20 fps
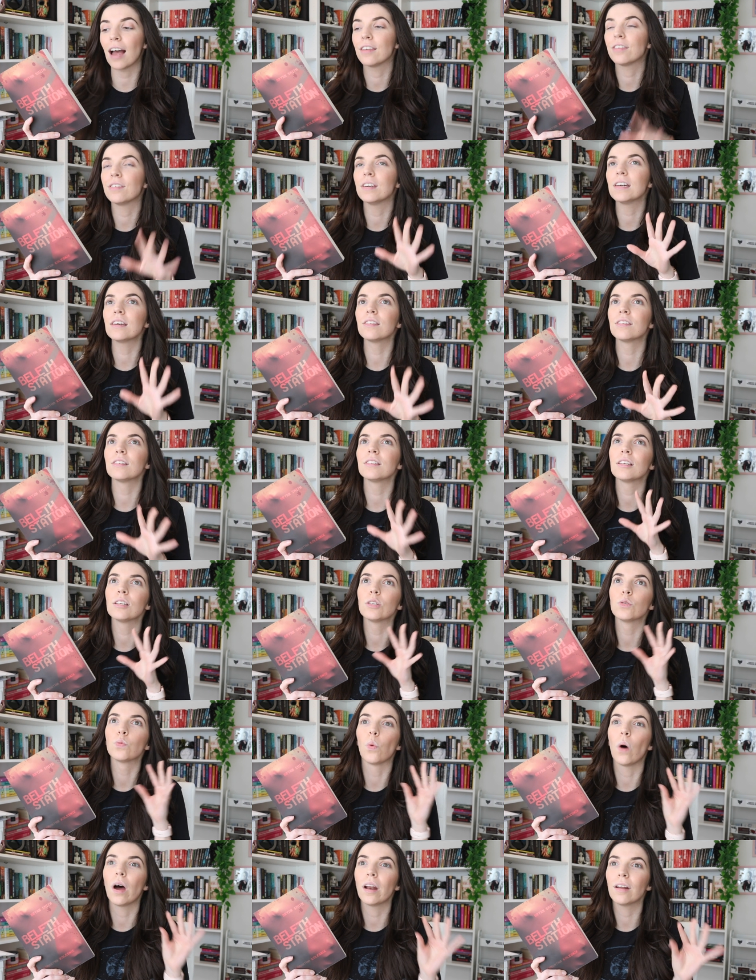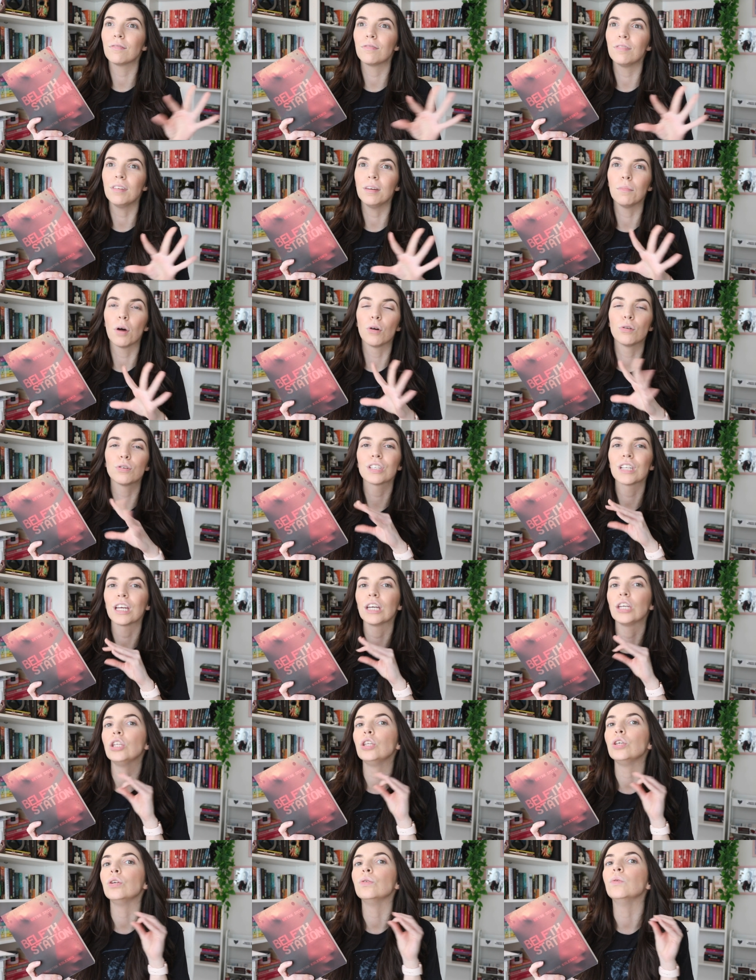think this is one of the most
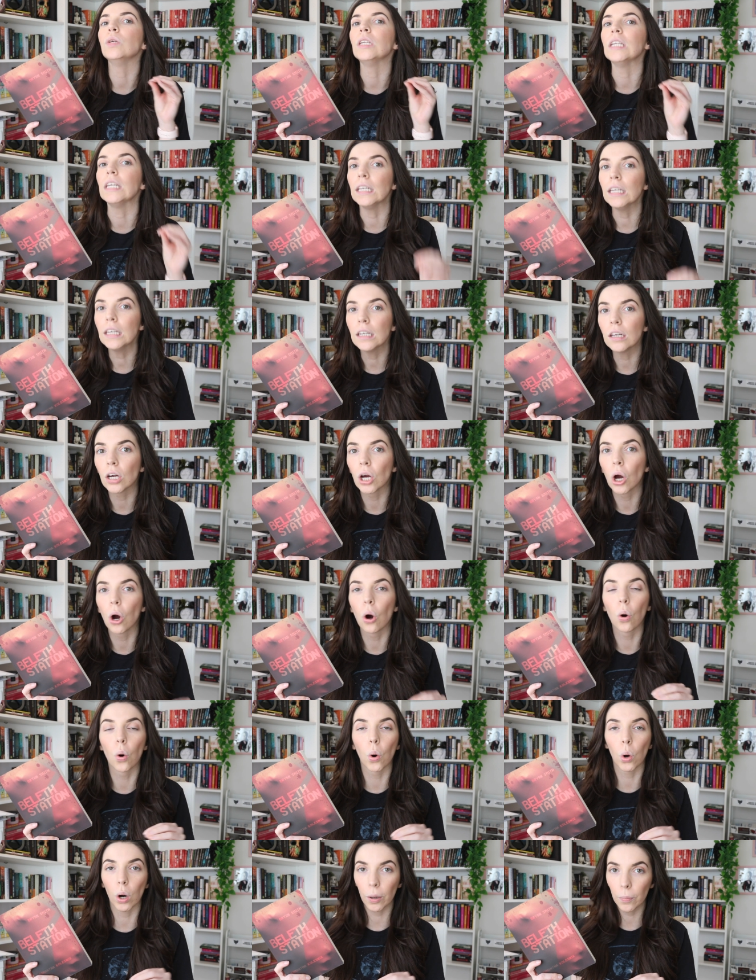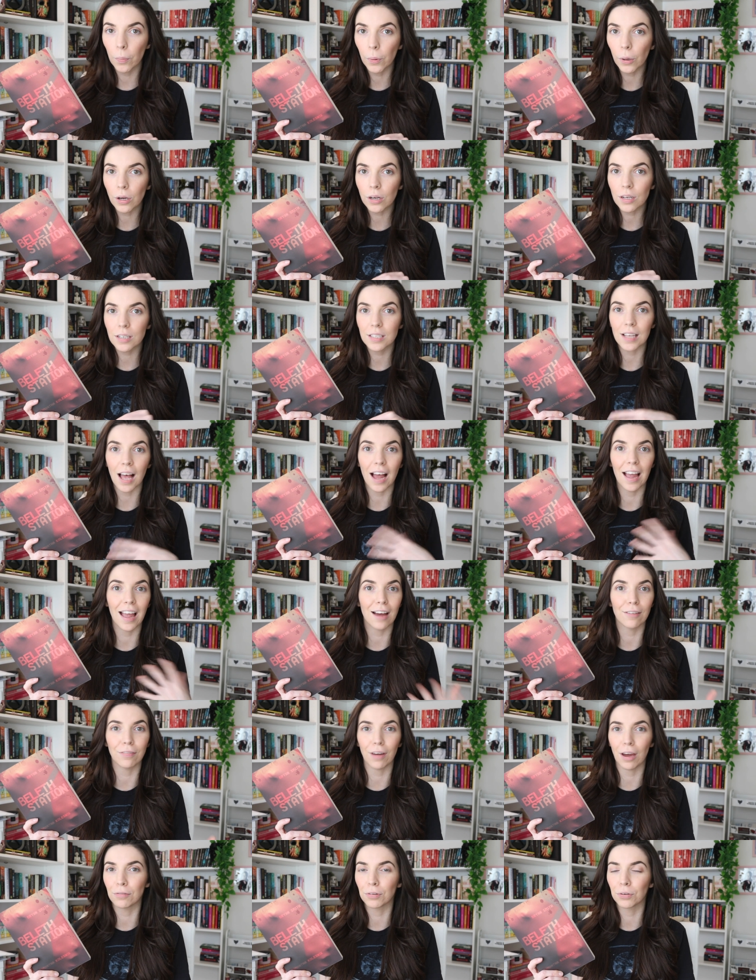like unique horror books I
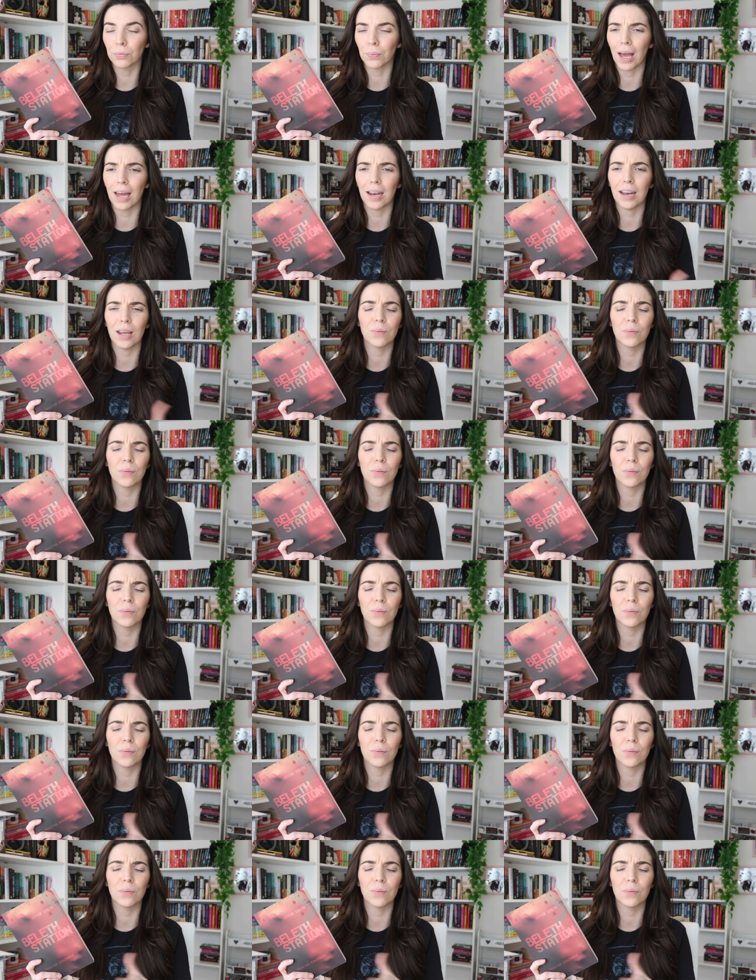have ever read.